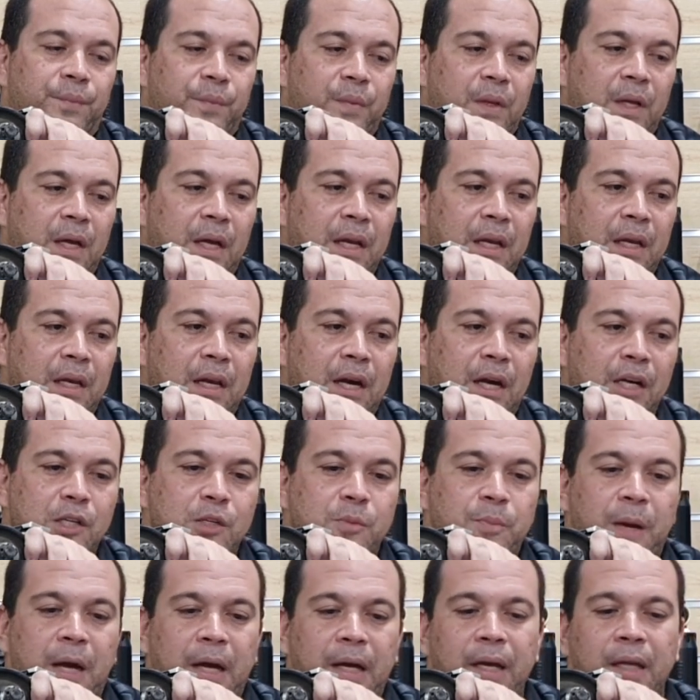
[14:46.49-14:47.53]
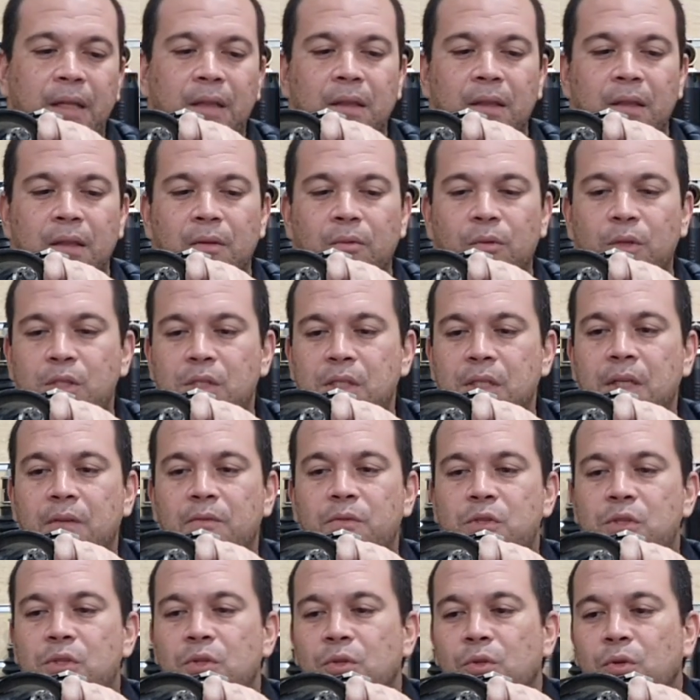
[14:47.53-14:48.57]
an enlarged pocket, which
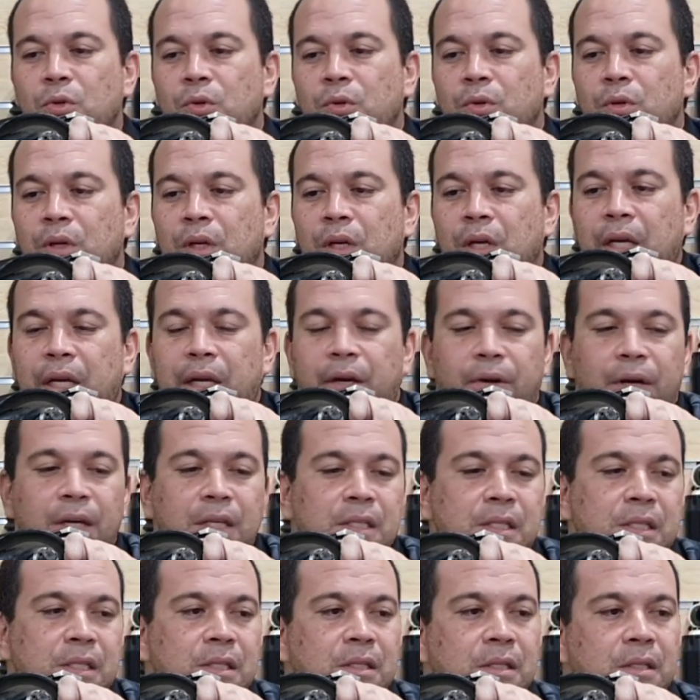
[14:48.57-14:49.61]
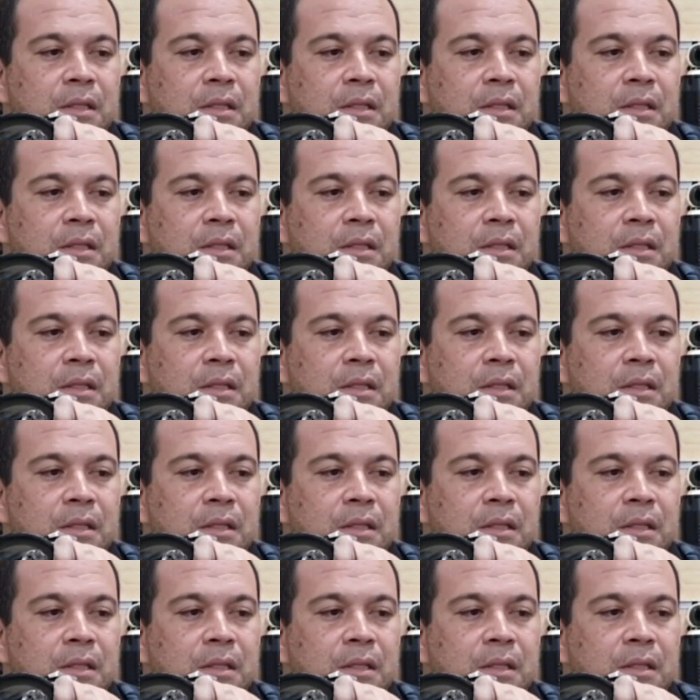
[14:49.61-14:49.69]
gives you clearance.